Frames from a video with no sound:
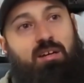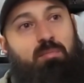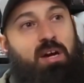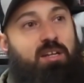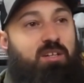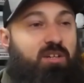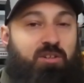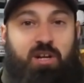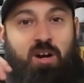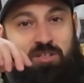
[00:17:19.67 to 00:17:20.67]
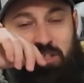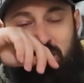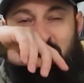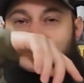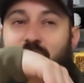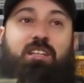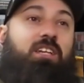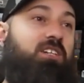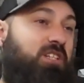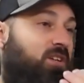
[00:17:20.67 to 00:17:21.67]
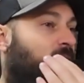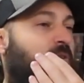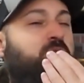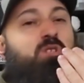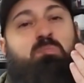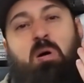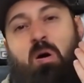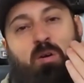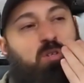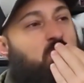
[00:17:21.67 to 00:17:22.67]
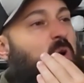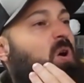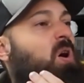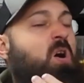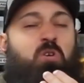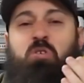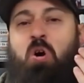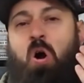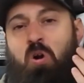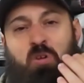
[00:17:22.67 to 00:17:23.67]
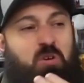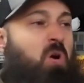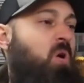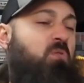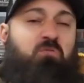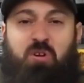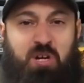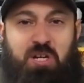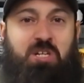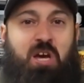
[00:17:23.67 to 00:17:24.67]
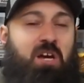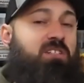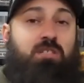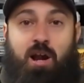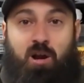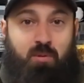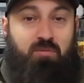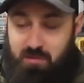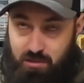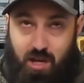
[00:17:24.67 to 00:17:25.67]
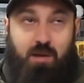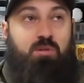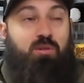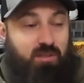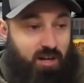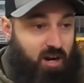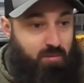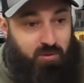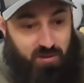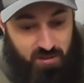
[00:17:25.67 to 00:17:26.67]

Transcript: Man, your nose itches, you go like this, and all you smell is craw or garlic all freaking day. It's terrible. It's absolutely terrible.